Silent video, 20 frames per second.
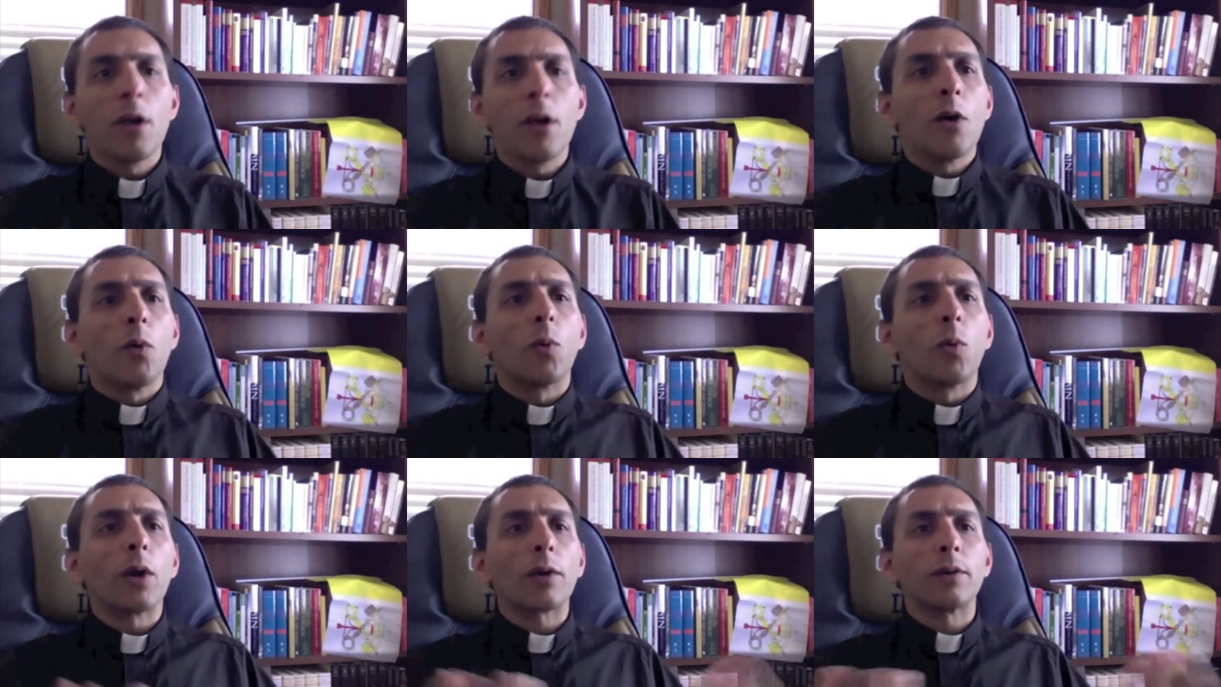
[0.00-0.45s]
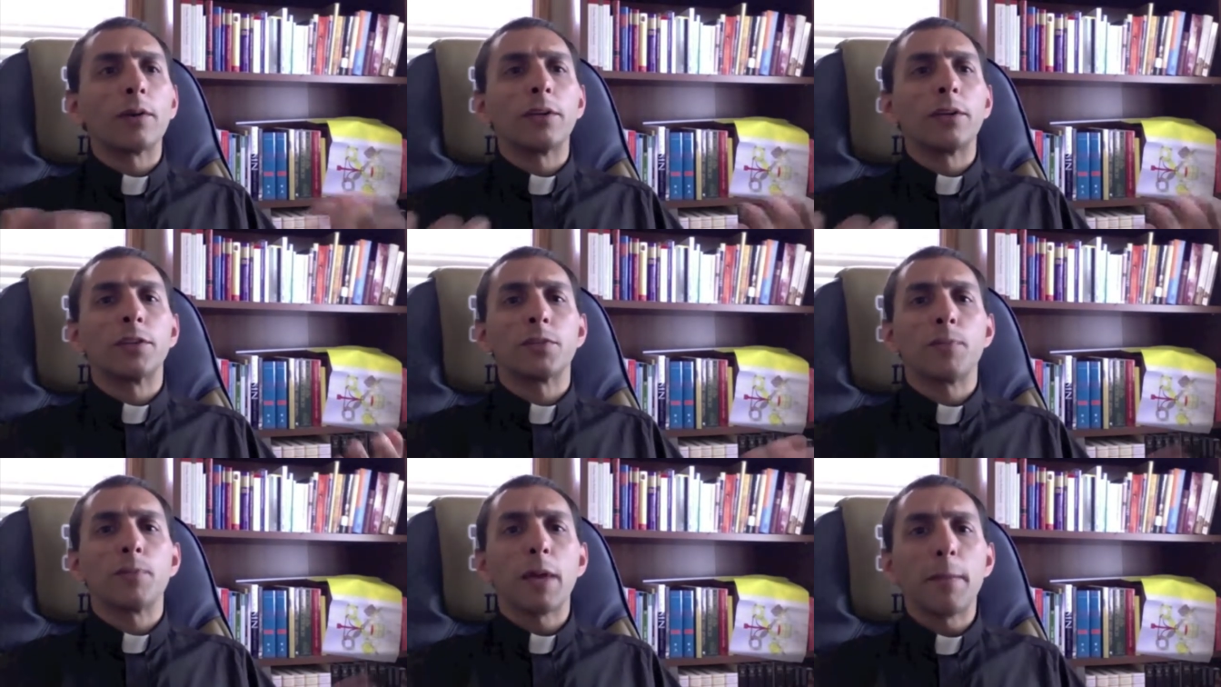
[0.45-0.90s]

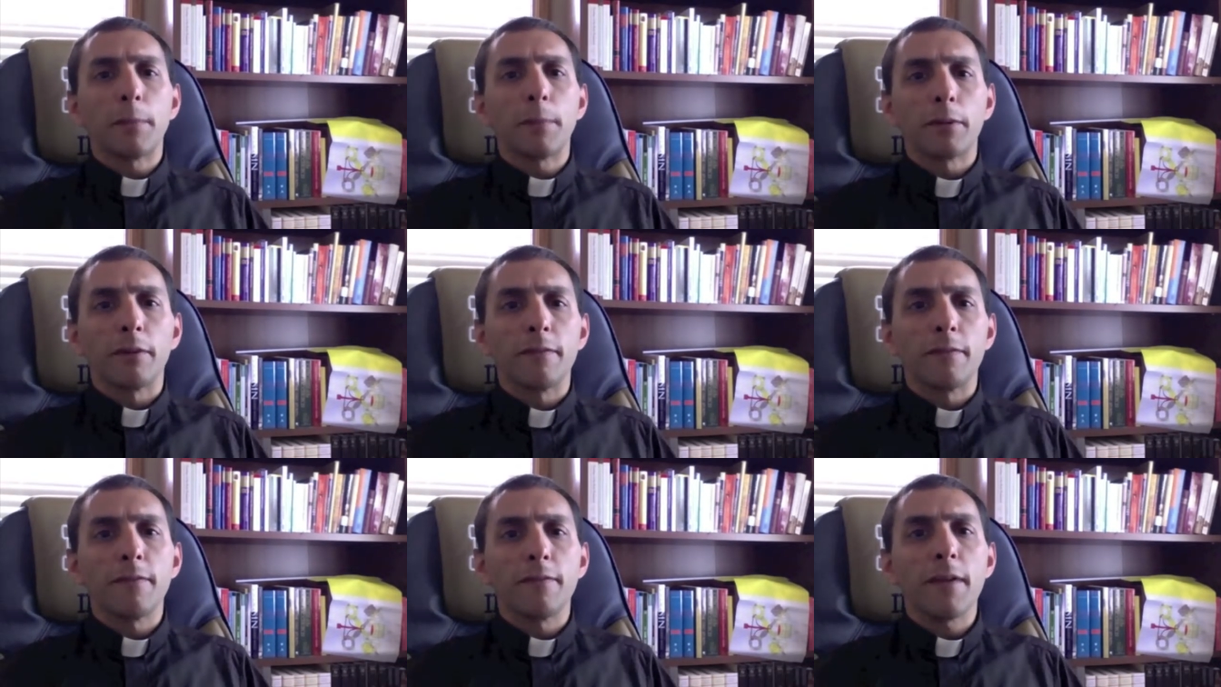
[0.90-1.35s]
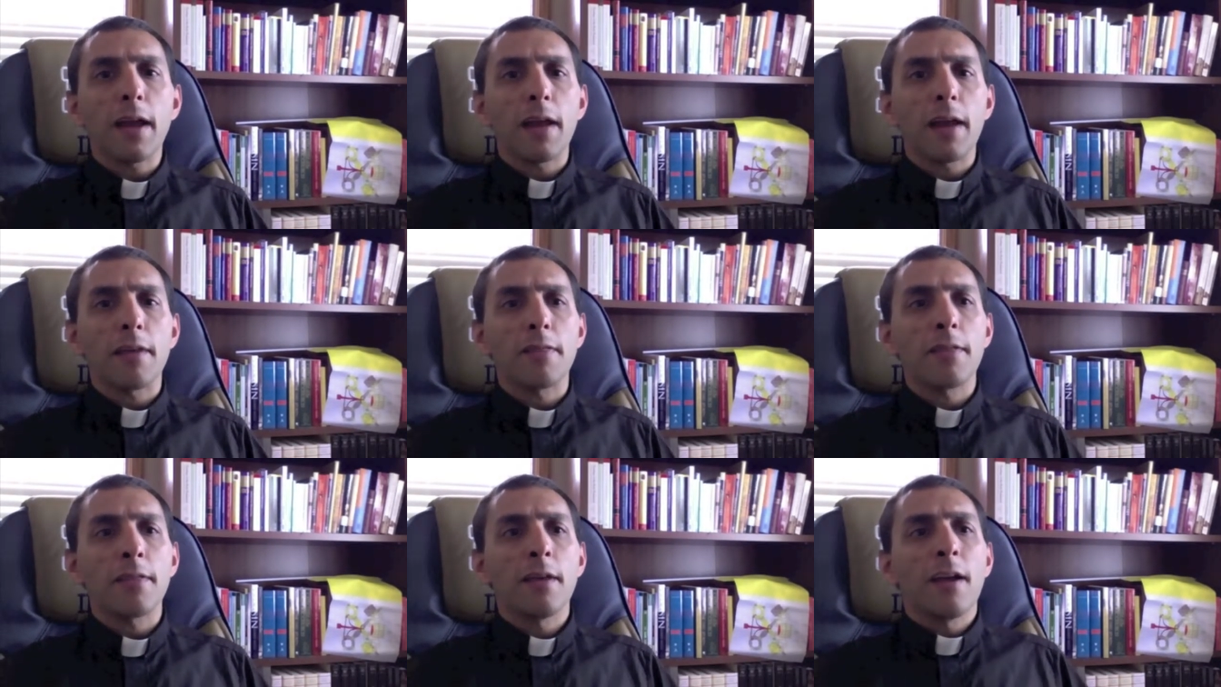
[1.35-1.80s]
whereas people of
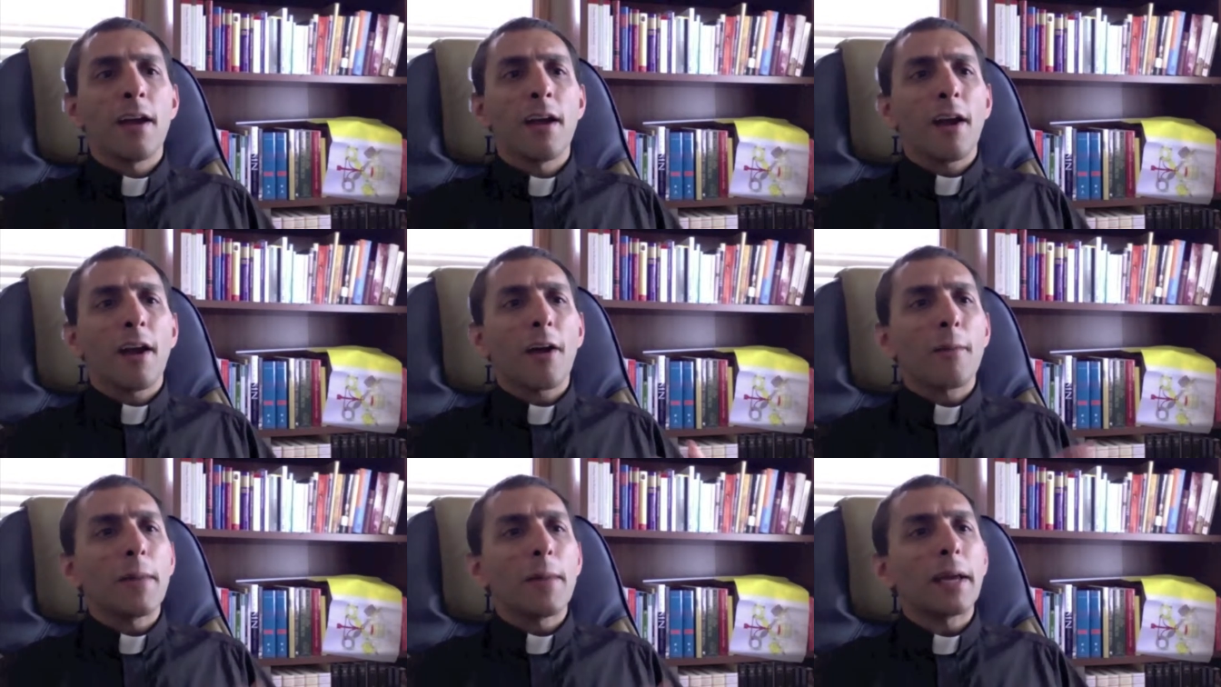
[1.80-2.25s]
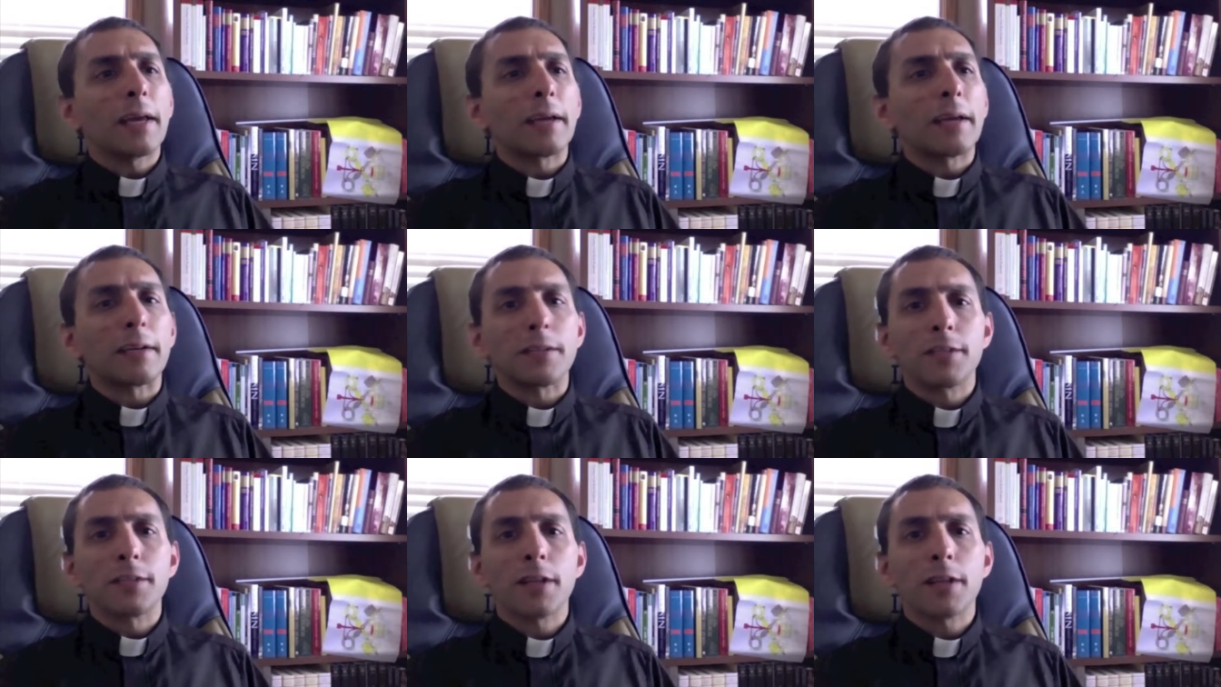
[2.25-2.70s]
faith are
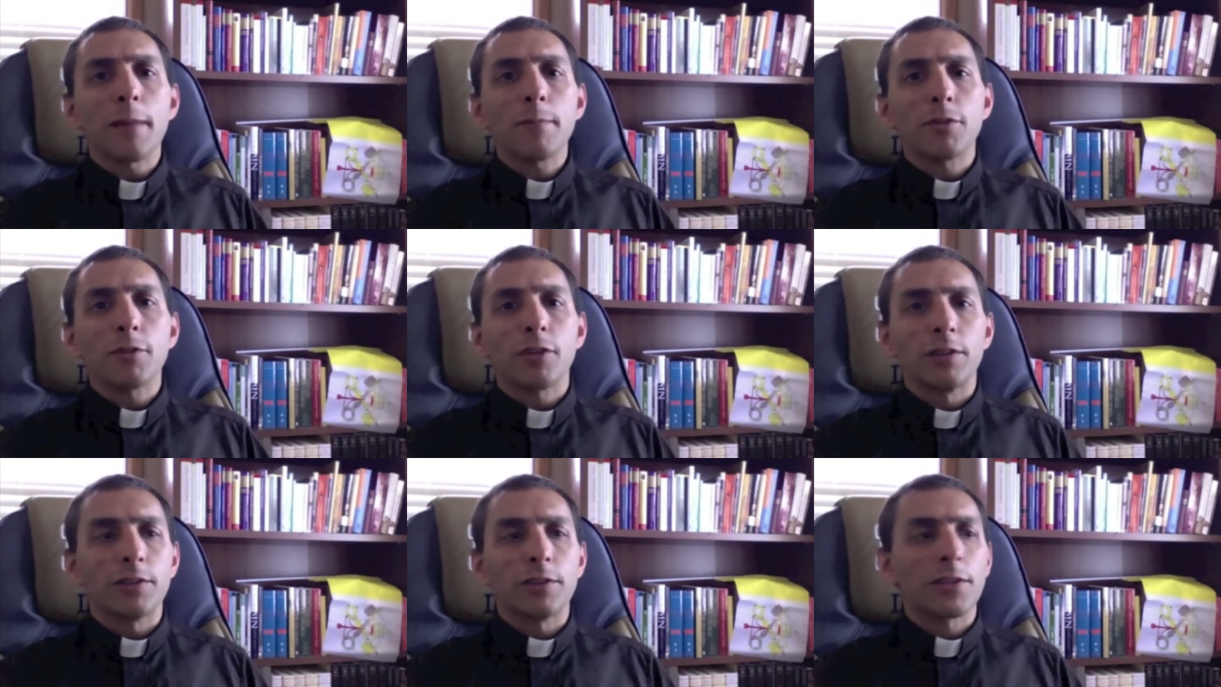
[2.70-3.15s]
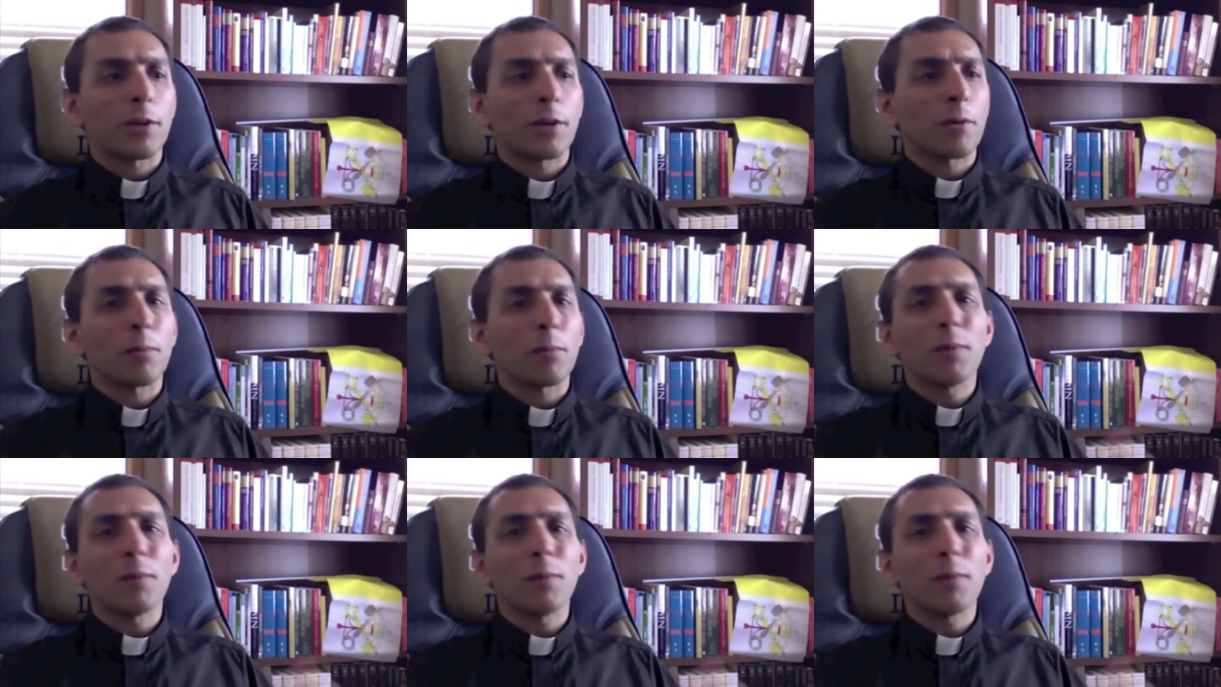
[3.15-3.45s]
making assumptions that are